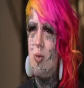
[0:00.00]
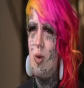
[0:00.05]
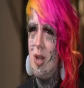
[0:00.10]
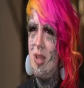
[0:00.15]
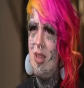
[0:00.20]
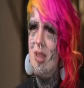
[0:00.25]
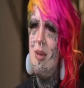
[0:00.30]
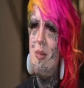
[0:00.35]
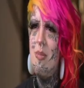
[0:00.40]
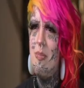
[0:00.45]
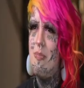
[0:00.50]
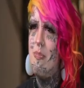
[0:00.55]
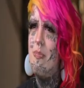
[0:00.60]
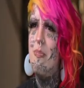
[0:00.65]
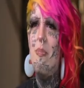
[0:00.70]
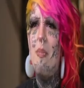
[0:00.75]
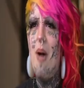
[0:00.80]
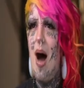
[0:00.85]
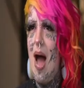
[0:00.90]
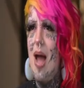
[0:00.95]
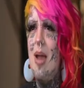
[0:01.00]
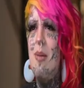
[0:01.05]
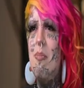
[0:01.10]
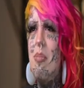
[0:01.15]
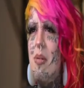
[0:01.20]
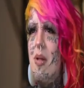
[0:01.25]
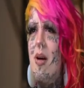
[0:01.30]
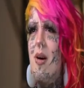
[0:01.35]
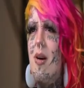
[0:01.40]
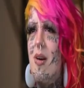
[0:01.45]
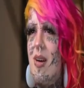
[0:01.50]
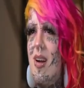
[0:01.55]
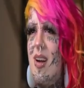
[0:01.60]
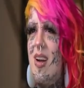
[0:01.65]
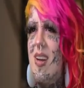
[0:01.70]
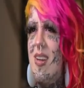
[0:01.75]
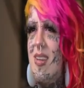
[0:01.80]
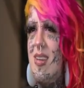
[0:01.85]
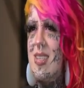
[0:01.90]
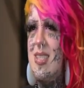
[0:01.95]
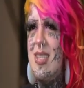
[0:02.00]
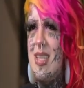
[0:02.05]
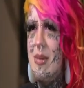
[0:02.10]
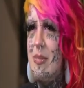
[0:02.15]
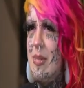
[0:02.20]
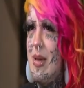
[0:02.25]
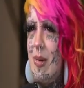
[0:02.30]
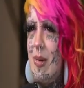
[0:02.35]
really mind blow her to see